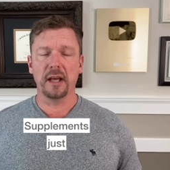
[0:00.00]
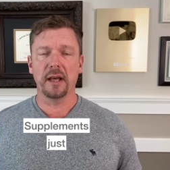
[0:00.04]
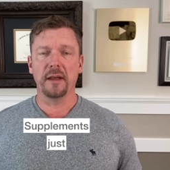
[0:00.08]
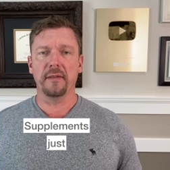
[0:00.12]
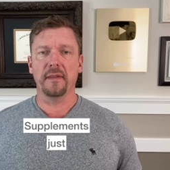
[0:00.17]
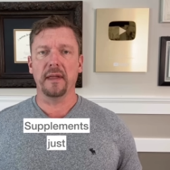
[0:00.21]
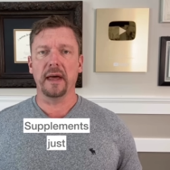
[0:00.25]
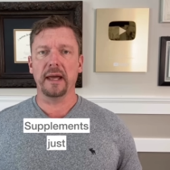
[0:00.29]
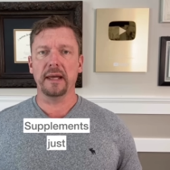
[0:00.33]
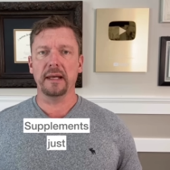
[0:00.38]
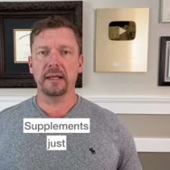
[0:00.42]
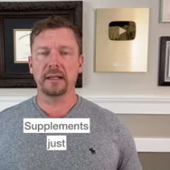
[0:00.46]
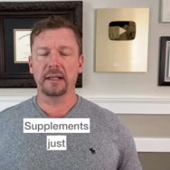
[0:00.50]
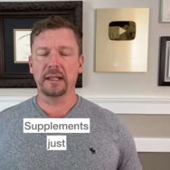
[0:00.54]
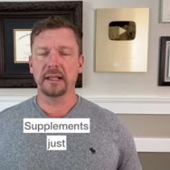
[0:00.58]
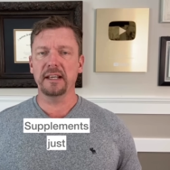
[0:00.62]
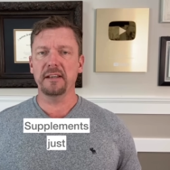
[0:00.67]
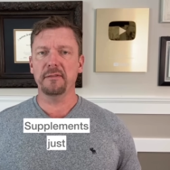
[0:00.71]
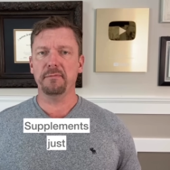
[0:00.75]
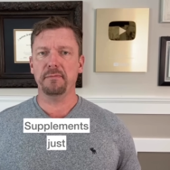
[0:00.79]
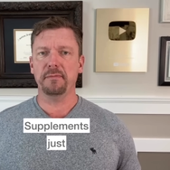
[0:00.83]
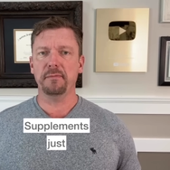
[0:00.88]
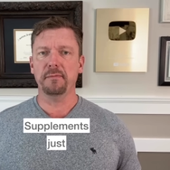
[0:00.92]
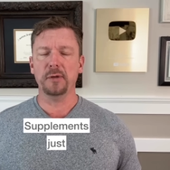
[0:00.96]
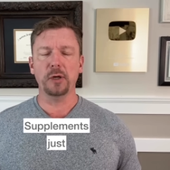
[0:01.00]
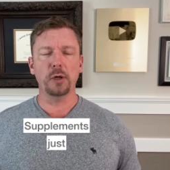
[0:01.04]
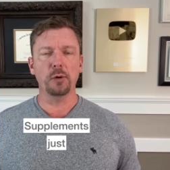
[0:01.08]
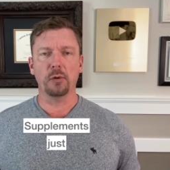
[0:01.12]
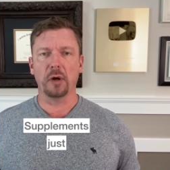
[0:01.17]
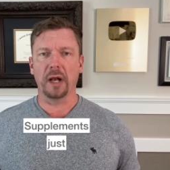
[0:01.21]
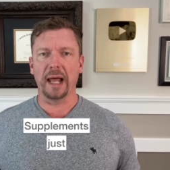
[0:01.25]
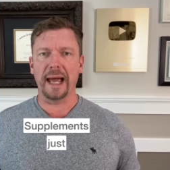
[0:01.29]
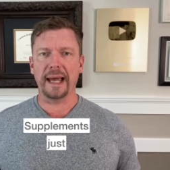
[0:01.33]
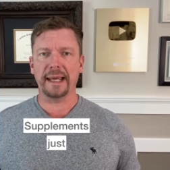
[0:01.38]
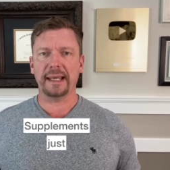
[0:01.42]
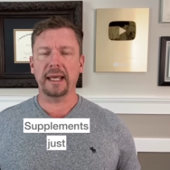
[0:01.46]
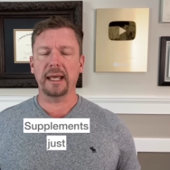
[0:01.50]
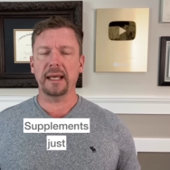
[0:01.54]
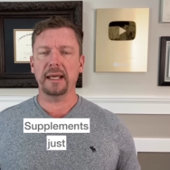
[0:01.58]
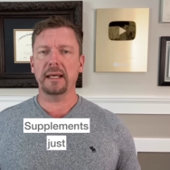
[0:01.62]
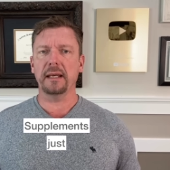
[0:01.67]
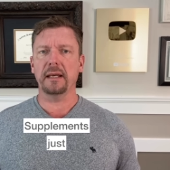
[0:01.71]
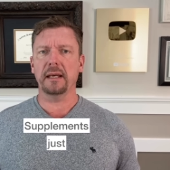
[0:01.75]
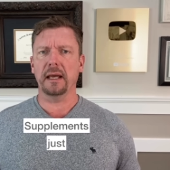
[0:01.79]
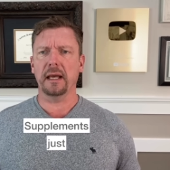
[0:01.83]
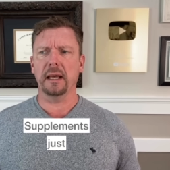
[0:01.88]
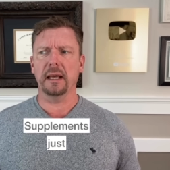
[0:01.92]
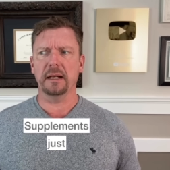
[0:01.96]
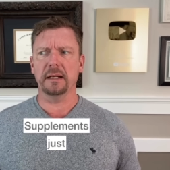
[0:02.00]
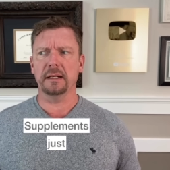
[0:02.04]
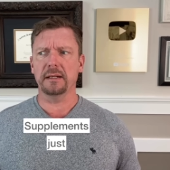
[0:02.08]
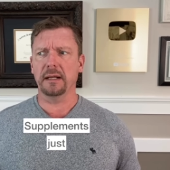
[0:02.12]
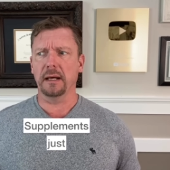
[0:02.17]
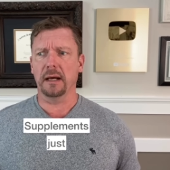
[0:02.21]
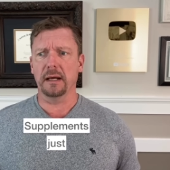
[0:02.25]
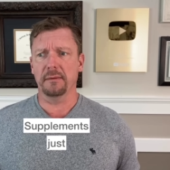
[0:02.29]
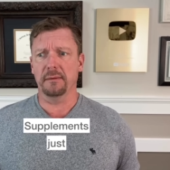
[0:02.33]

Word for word: They leave you lacking and